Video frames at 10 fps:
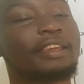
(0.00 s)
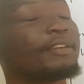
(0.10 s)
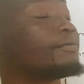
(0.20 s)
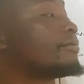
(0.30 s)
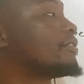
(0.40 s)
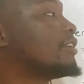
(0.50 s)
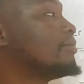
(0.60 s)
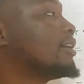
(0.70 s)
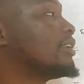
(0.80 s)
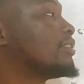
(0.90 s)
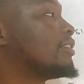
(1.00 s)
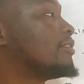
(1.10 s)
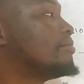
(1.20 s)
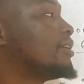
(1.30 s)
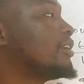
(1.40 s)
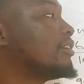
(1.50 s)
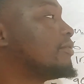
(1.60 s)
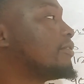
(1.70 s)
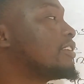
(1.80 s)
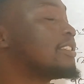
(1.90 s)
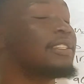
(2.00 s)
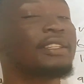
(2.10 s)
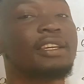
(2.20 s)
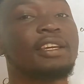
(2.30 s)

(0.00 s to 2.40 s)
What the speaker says: And from that money that the bank invests,